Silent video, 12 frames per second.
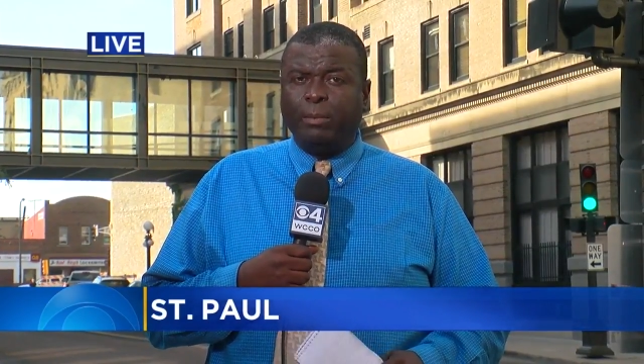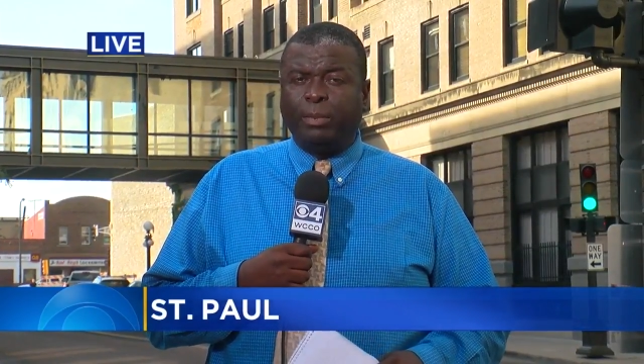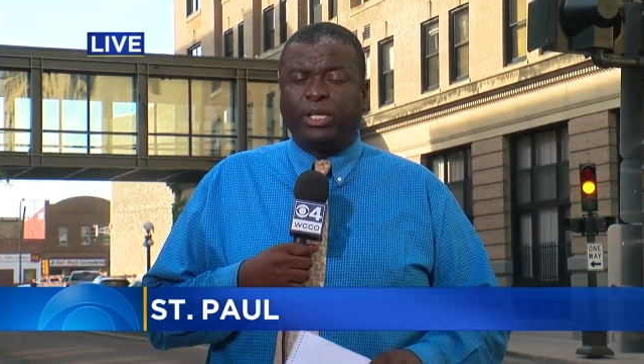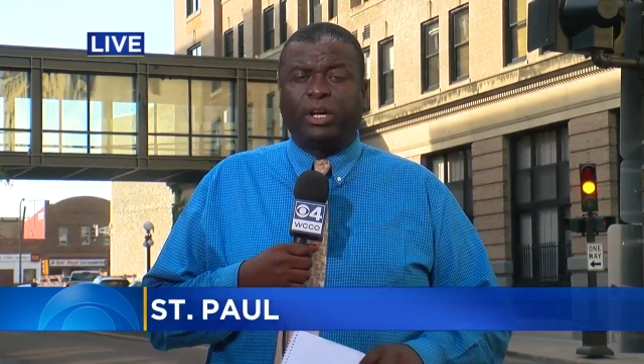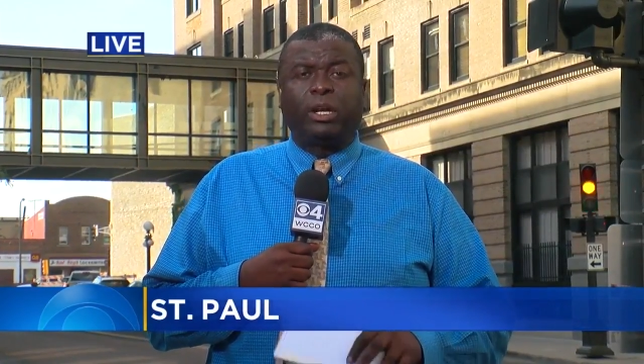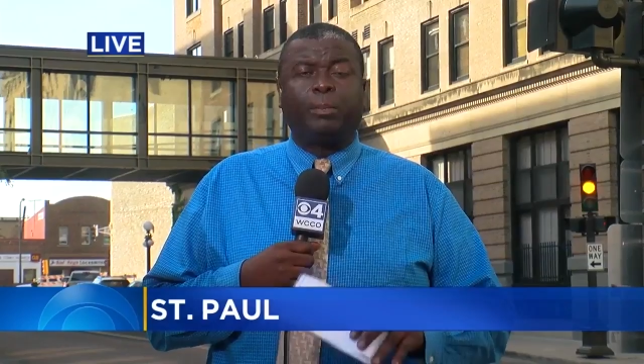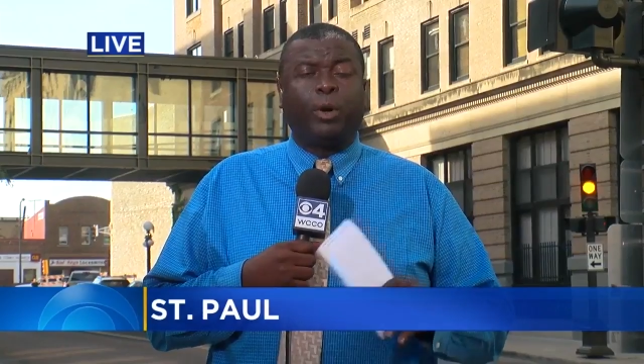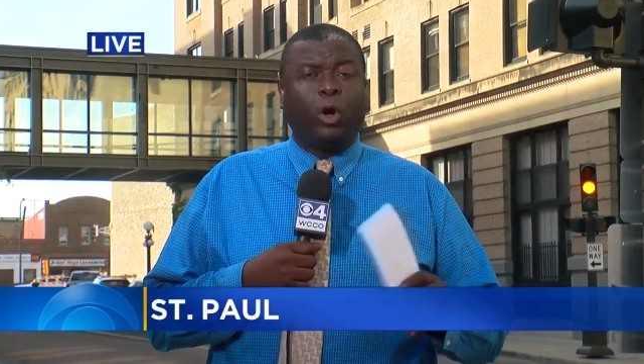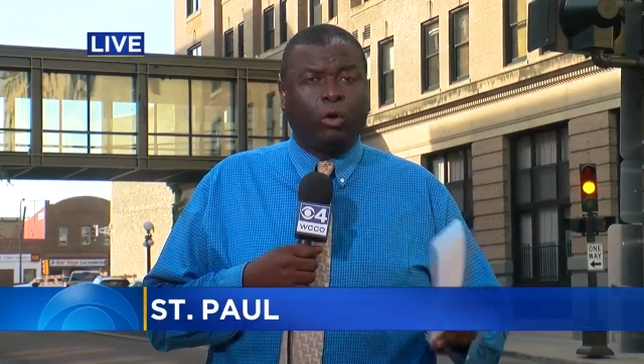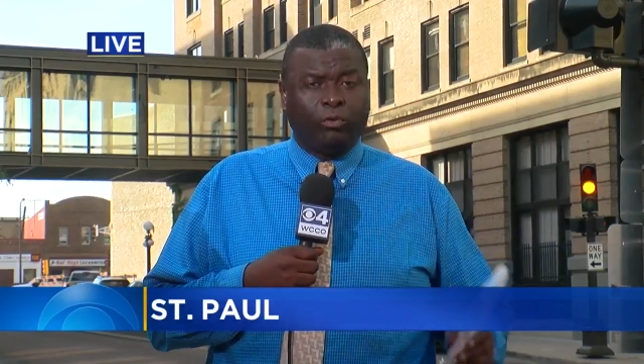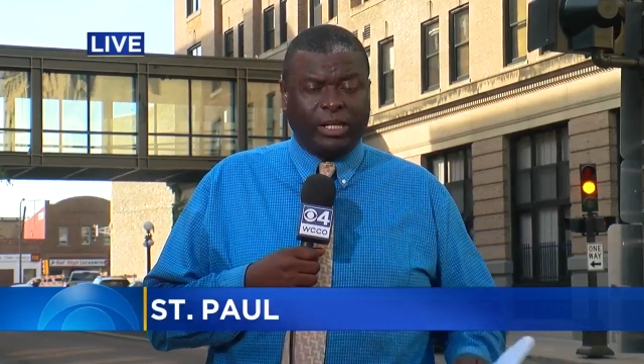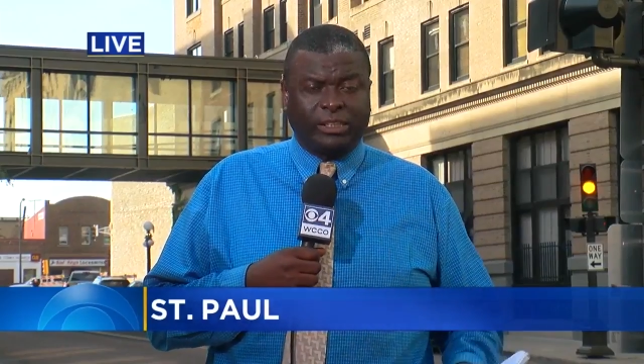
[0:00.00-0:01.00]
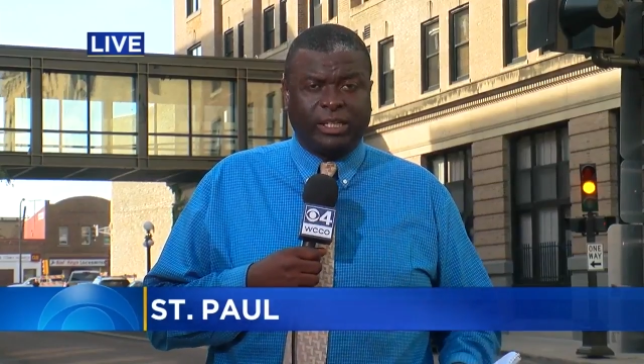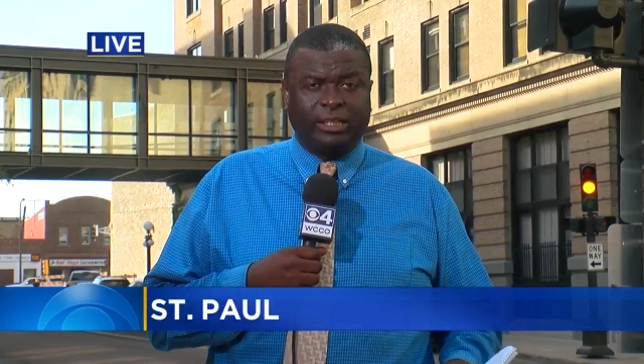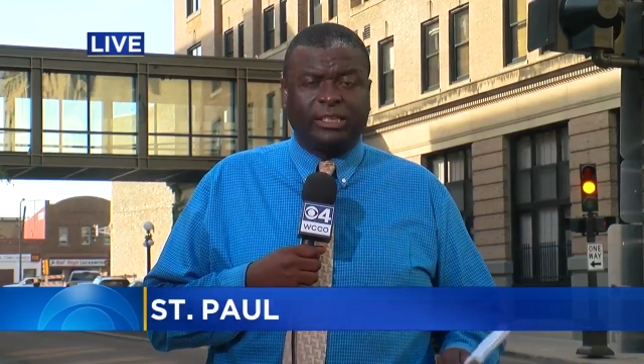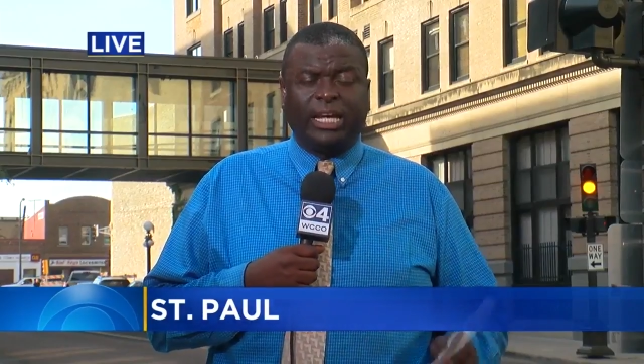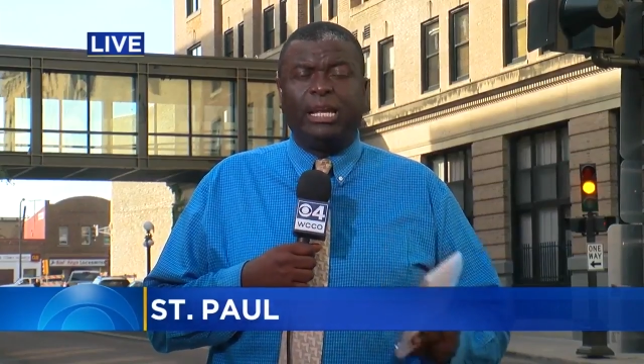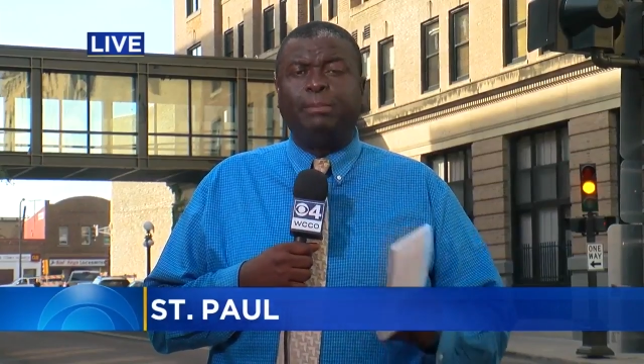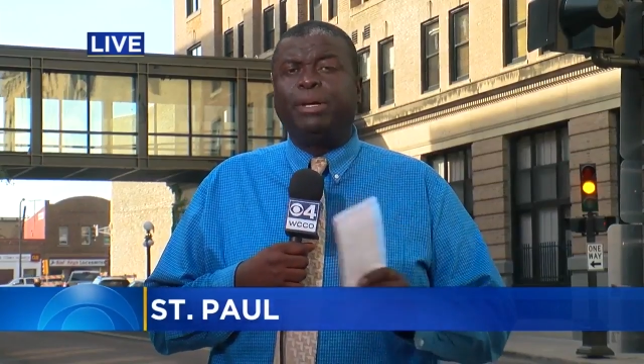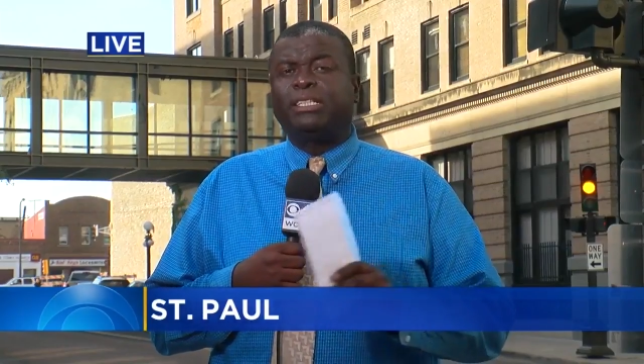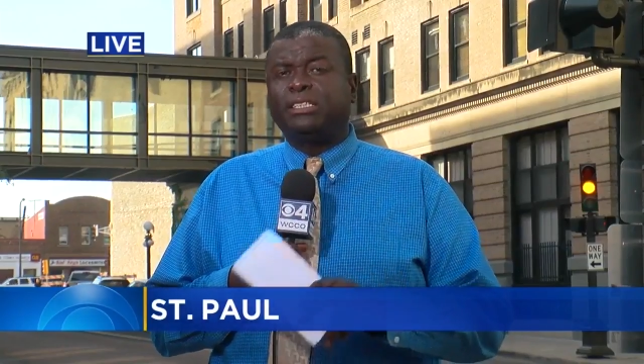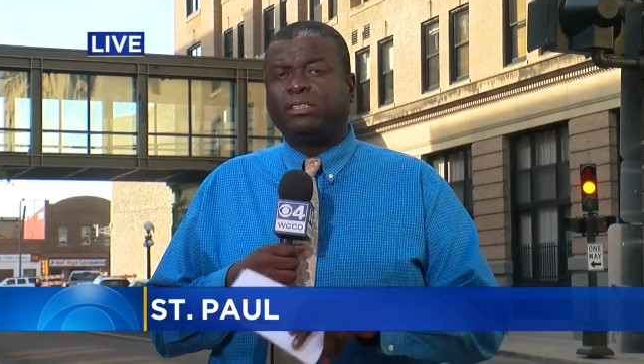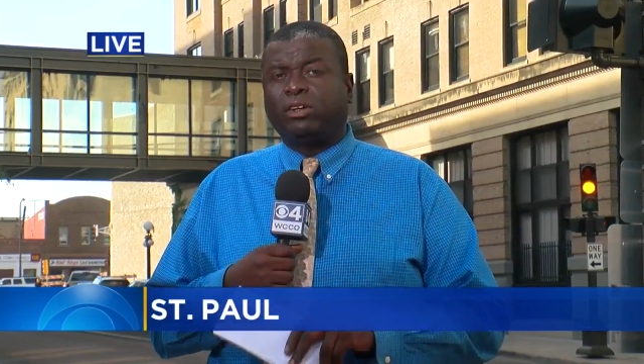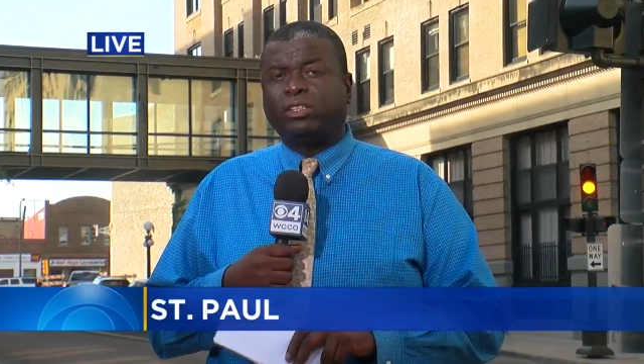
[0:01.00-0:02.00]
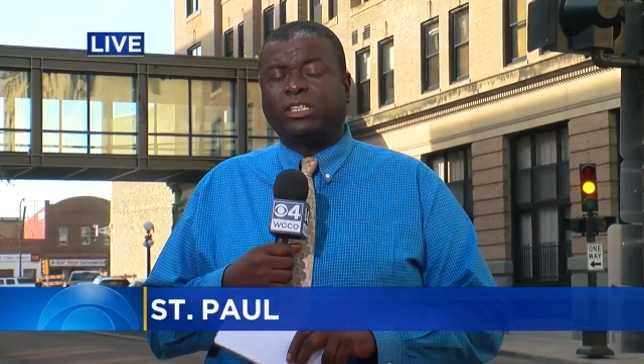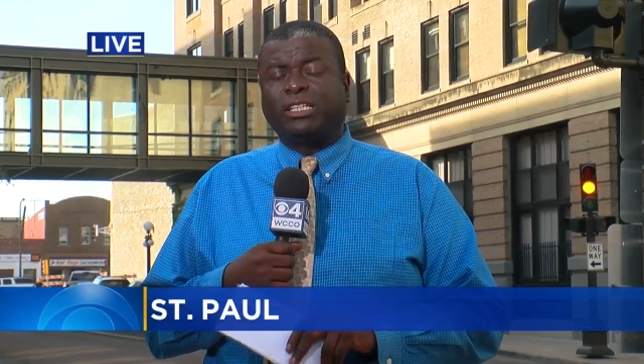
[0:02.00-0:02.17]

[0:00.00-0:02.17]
but they're going to poll residents and business owners